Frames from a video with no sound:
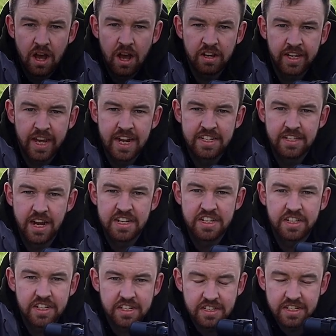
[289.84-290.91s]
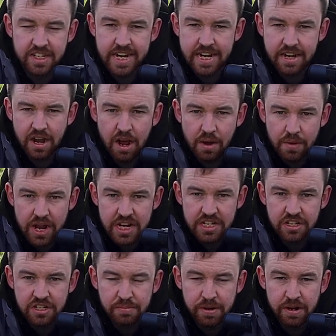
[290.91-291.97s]
Okay, so as you can see, uh, we had
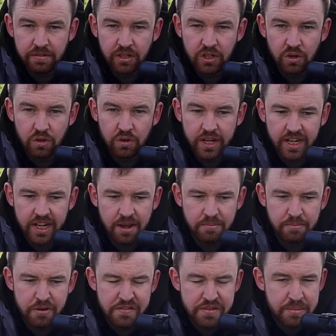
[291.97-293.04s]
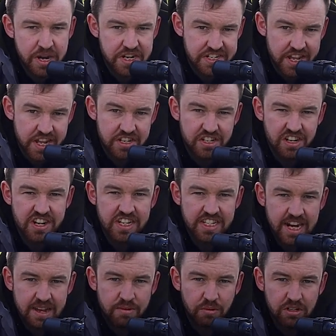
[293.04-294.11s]
to use a bit of recording um, movie magic there to show you
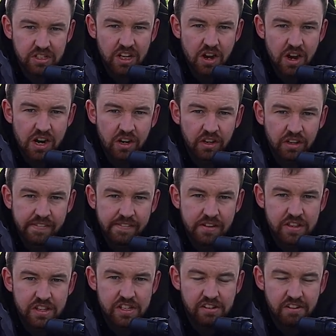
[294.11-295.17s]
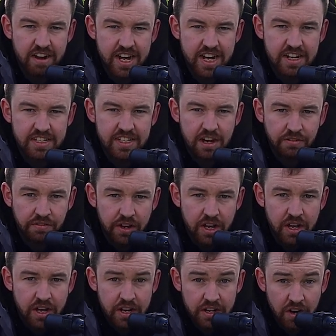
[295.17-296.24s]
exactly what's going on through the screen itself.
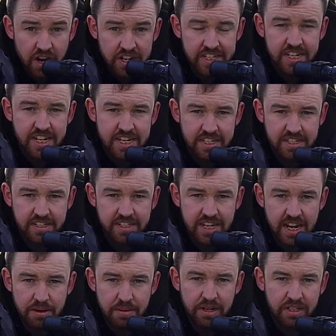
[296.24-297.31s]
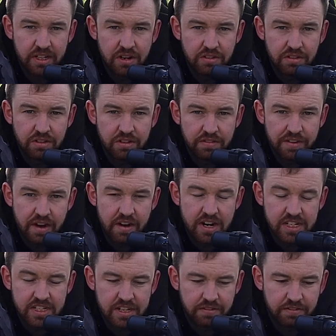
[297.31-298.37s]
Nice and easy to set up and go through the
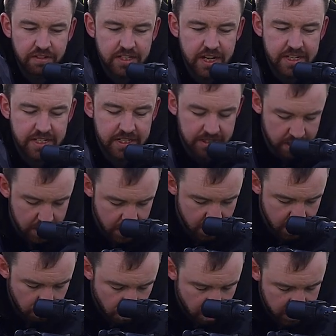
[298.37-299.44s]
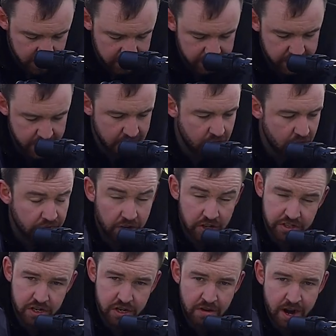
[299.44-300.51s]
various different settings. What I'm going to do now, I've
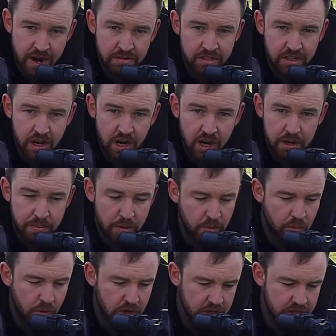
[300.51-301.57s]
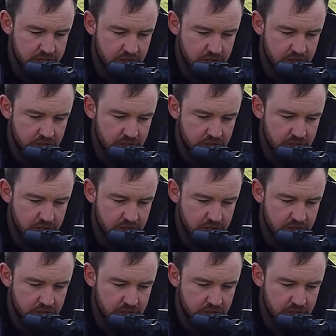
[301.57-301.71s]
got two rounds. I'm going to put one on the